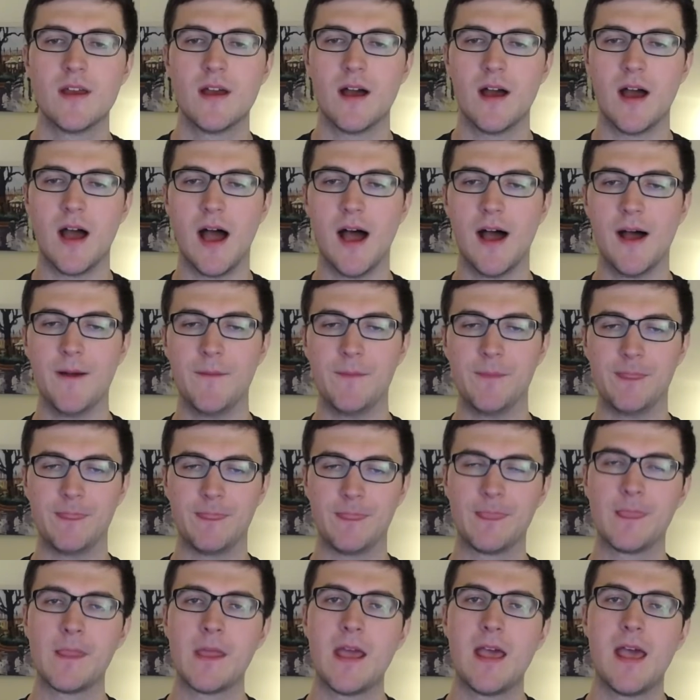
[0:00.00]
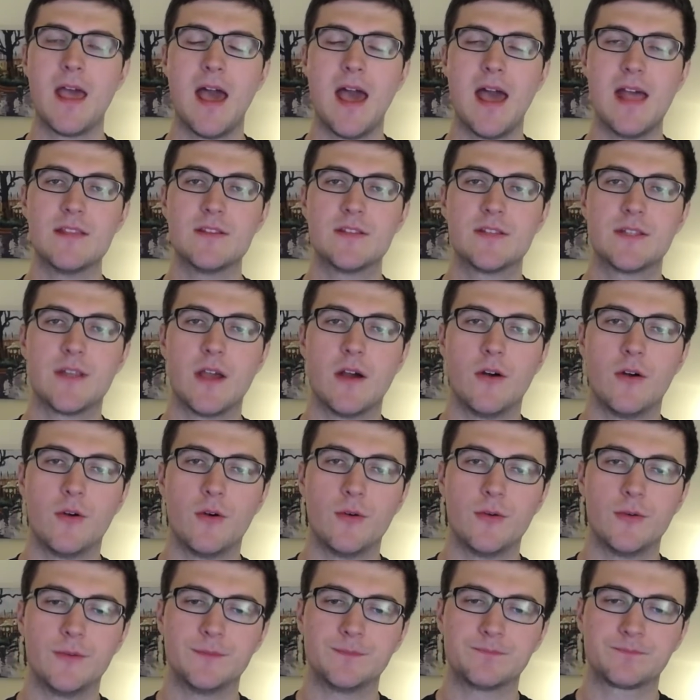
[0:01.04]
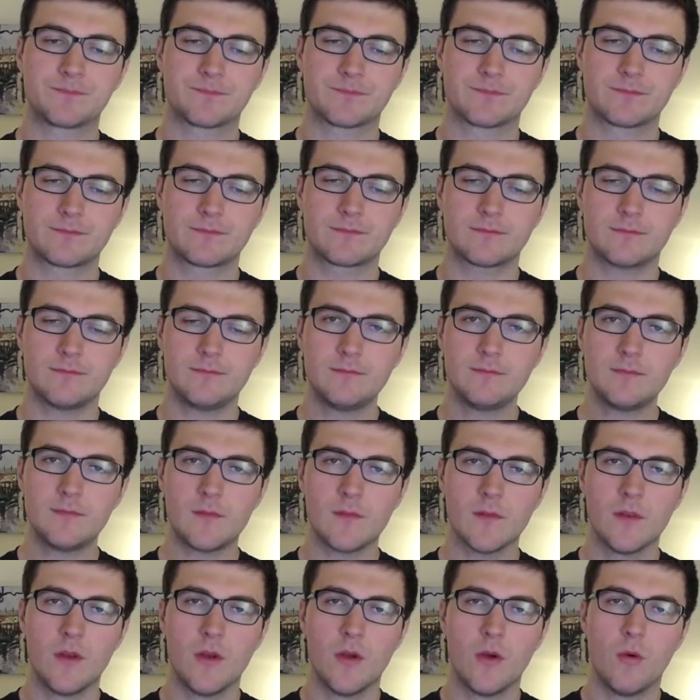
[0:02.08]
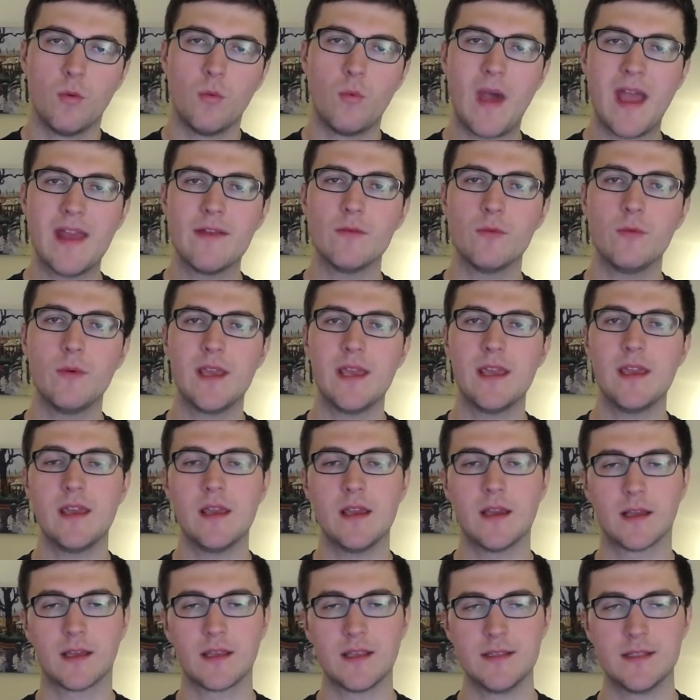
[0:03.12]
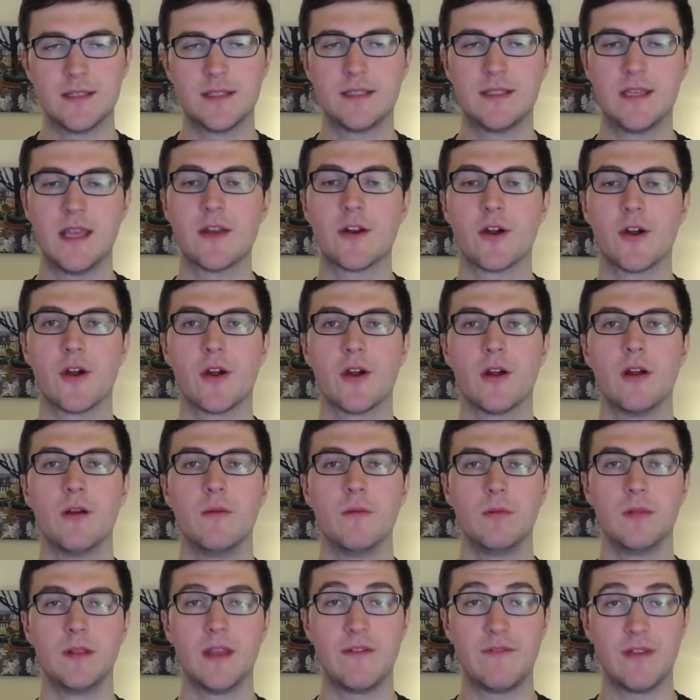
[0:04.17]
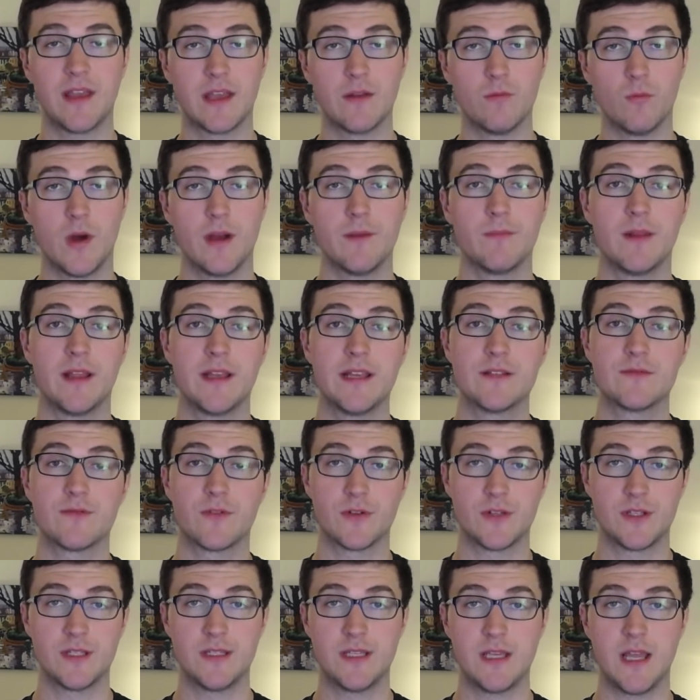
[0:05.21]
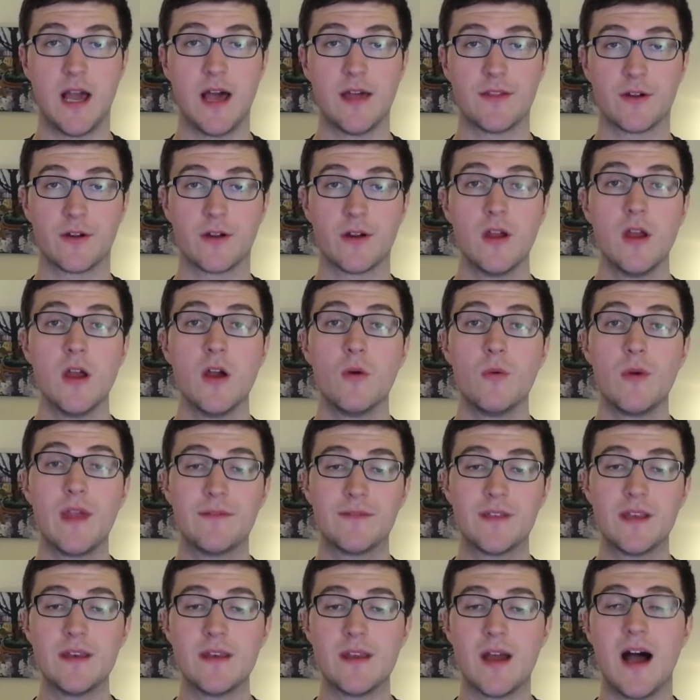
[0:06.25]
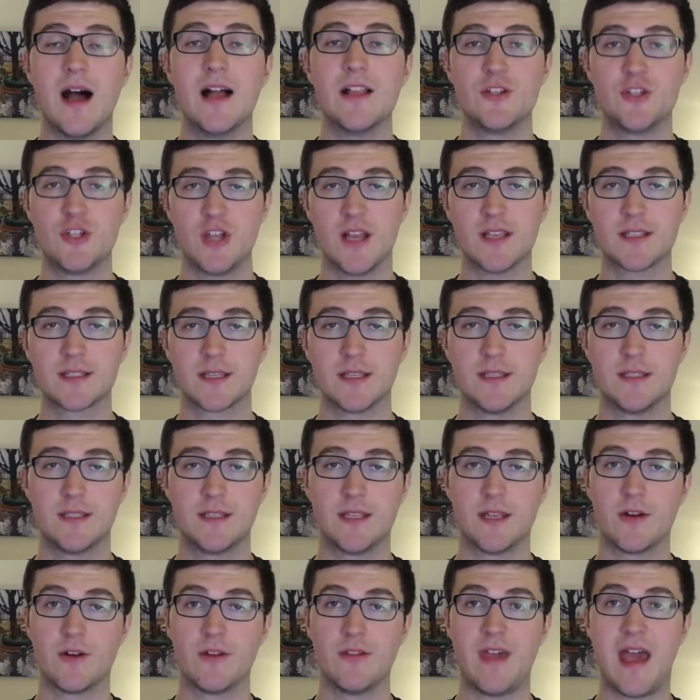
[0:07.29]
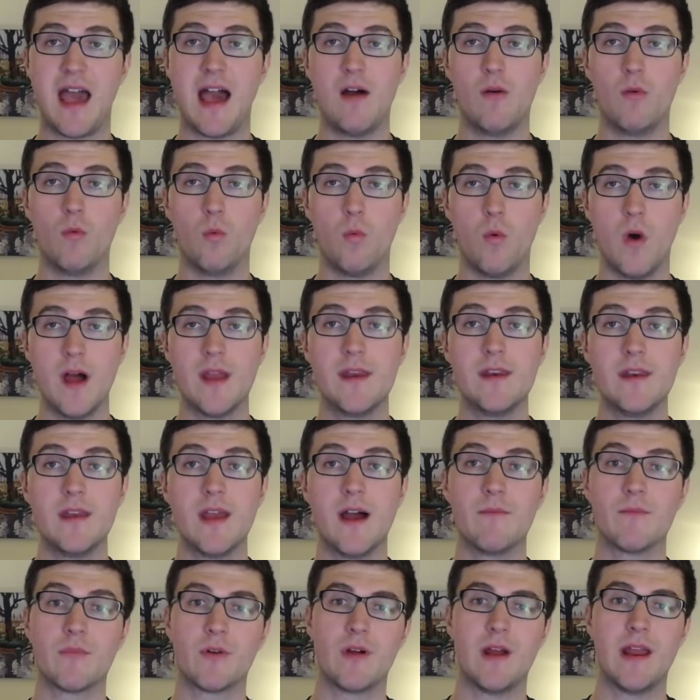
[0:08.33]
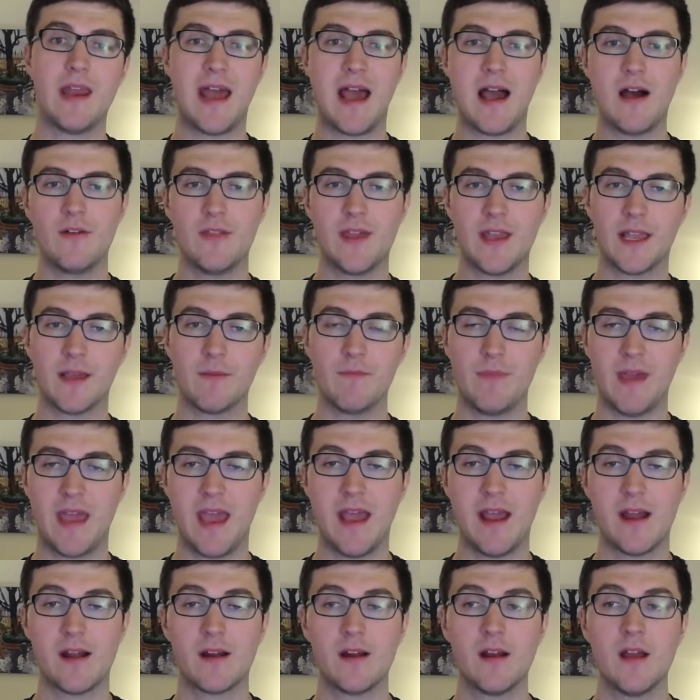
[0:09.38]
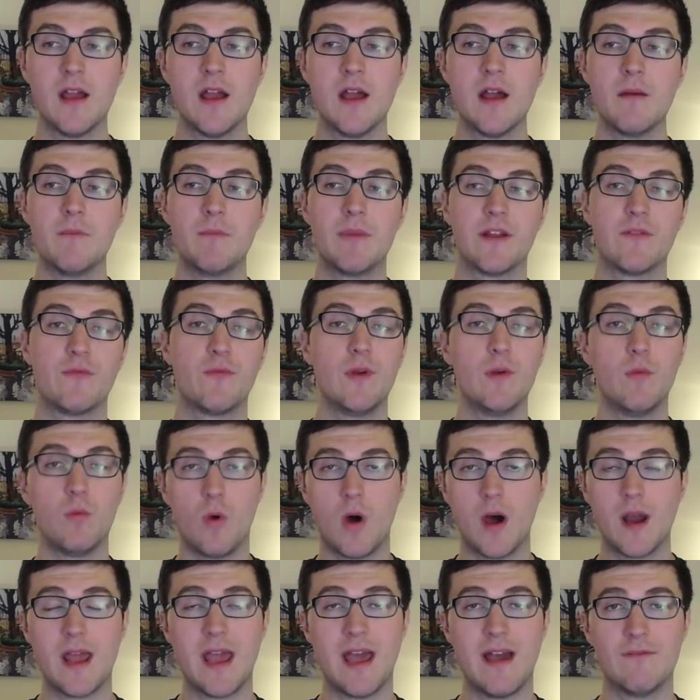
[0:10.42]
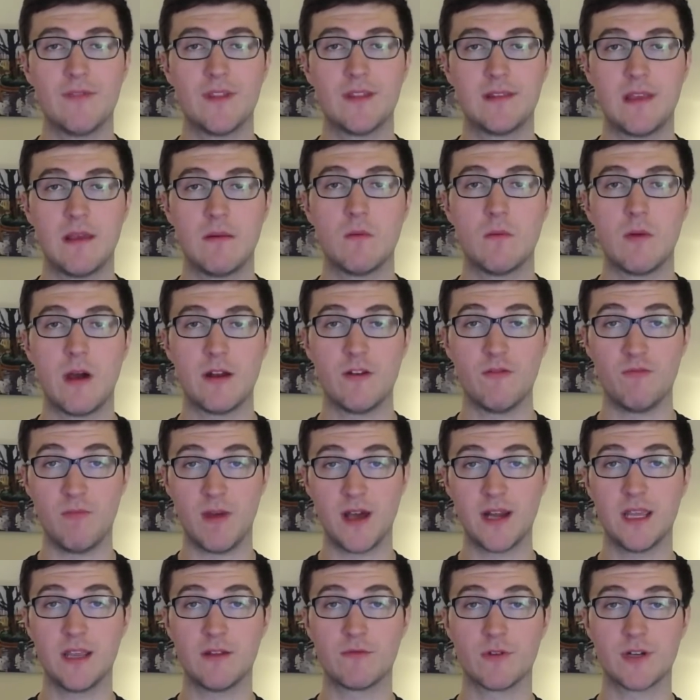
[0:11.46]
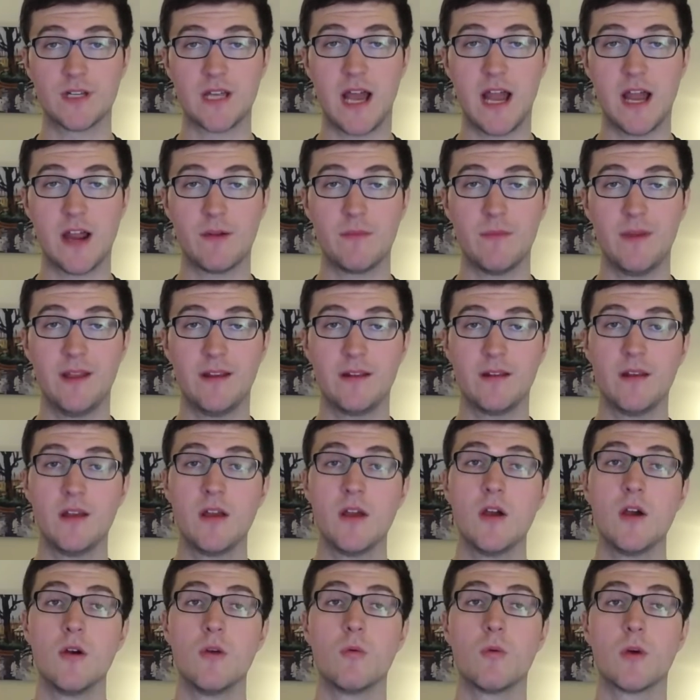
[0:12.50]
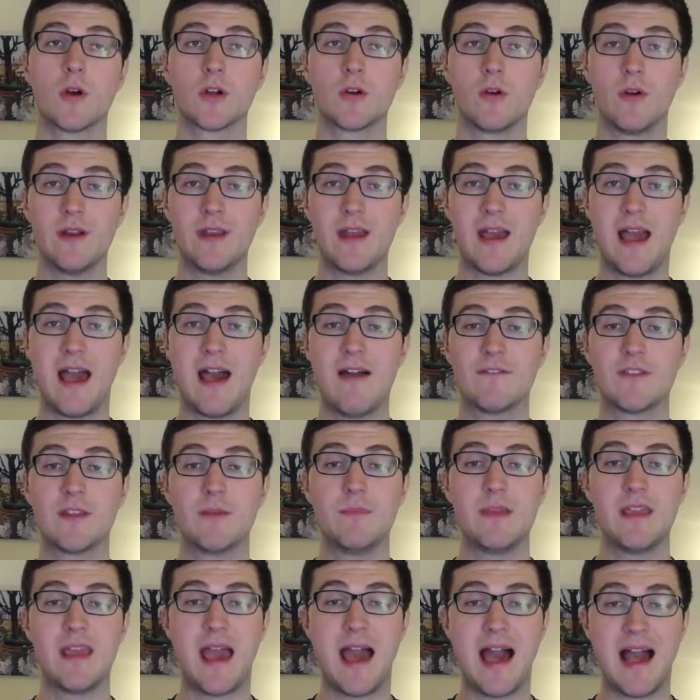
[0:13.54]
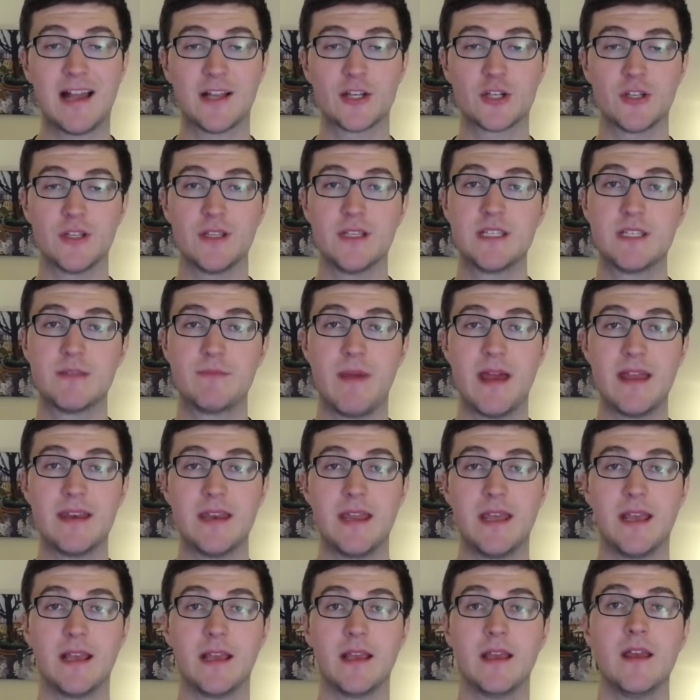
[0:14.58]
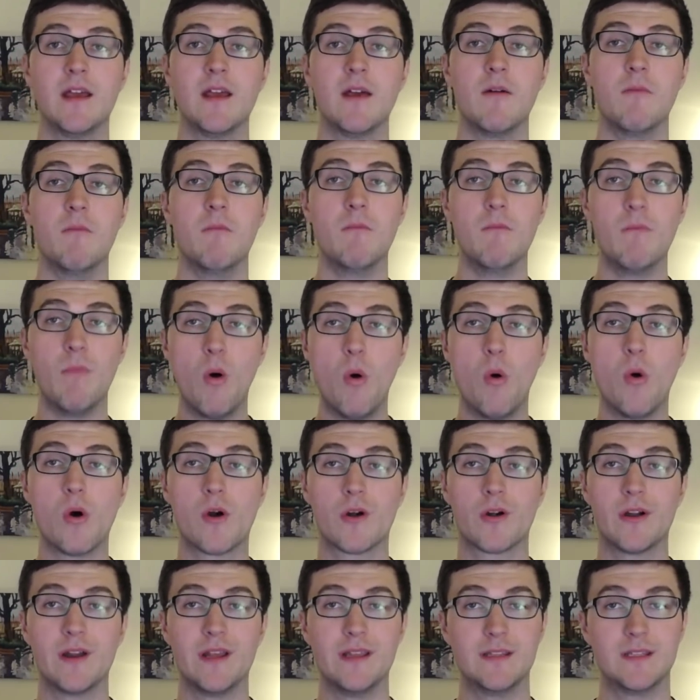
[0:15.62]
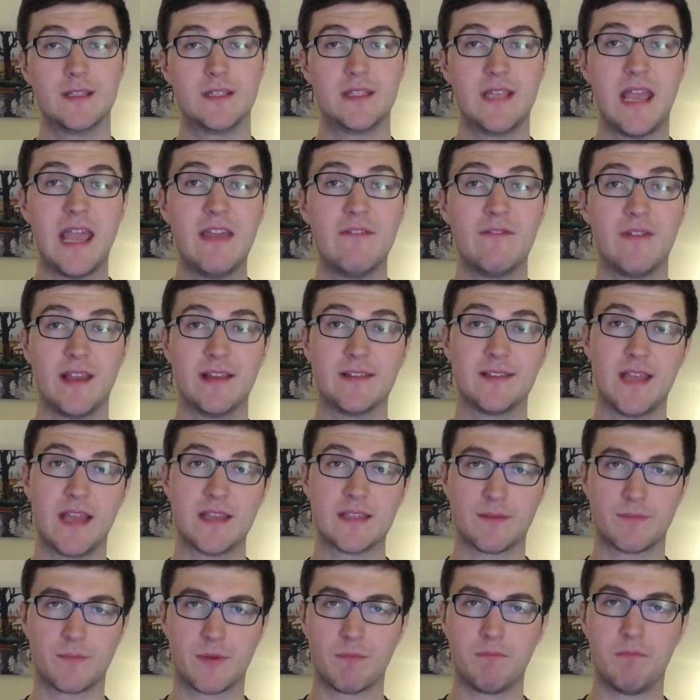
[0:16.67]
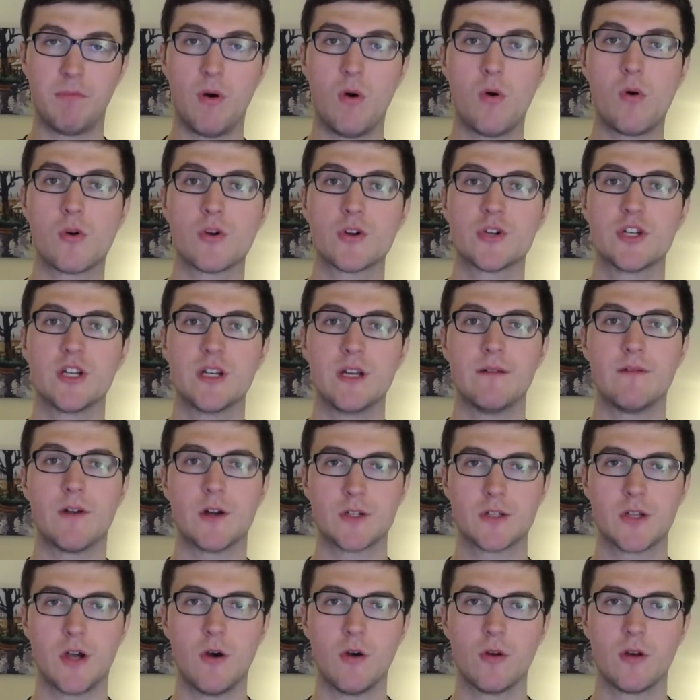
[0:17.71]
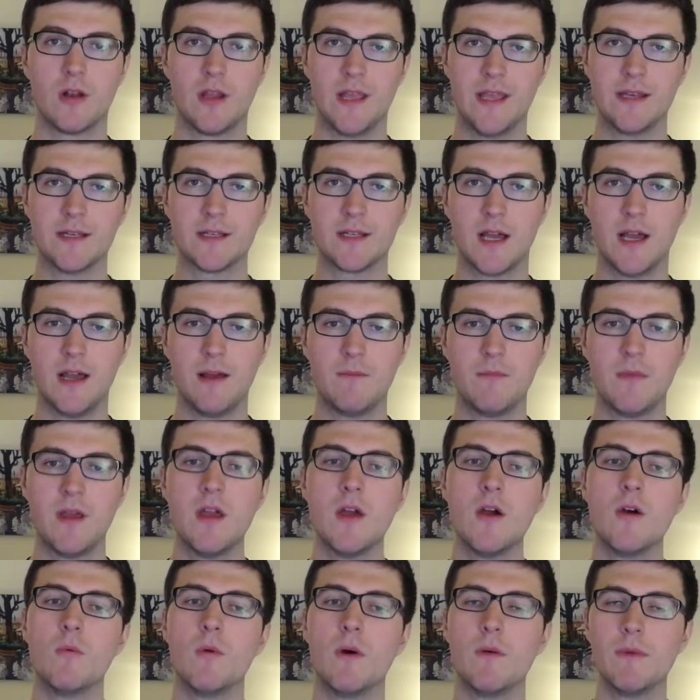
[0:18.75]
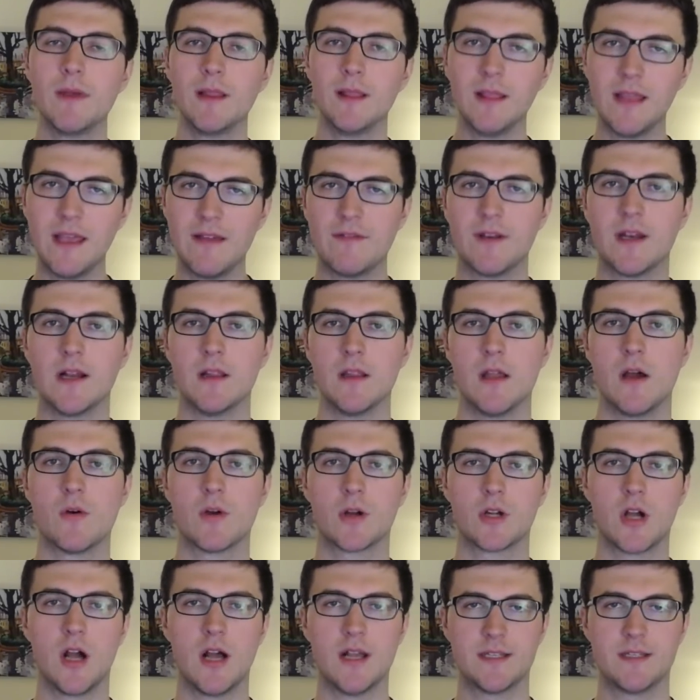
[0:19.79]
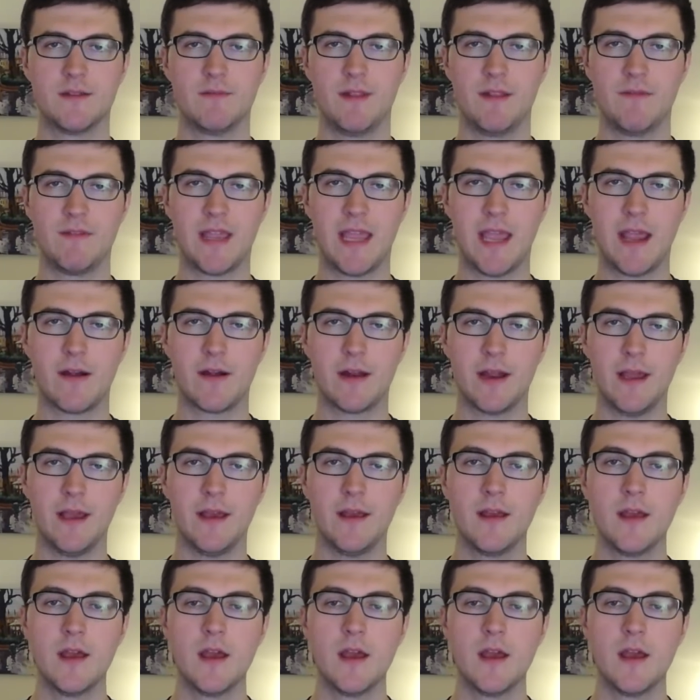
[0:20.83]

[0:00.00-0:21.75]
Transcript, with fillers: And so when we consider living in one place versus the other, we have to not just consider that one number and how they compare, but if we want to have the same amount of money in retirement, we're going to have to be actually spending more in savings as a proportion of our total income when we live in a lower cost of living area.